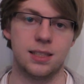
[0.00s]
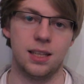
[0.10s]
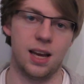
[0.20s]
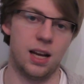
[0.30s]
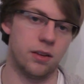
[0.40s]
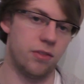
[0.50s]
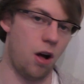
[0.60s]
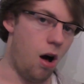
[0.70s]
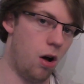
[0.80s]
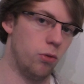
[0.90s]
that kind of
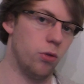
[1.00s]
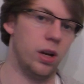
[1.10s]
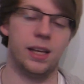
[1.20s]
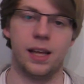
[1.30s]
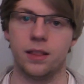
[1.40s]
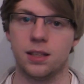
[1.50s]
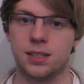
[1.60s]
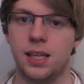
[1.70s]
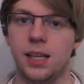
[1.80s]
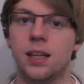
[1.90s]
aren't really in the
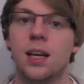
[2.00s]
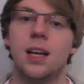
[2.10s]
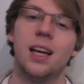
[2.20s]
scene